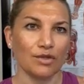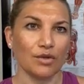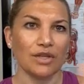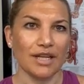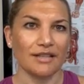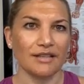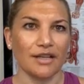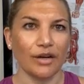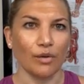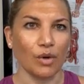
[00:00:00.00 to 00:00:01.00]
do the
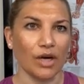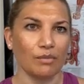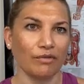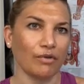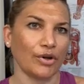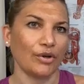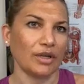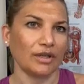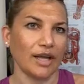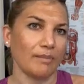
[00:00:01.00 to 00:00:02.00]
necessary work before you
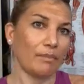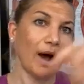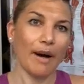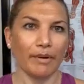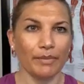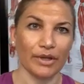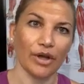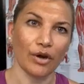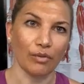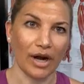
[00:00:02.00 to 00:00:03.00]
can like pop up and
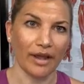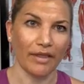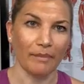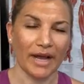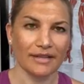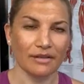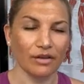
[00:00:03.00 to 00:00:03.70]
go run on the bike,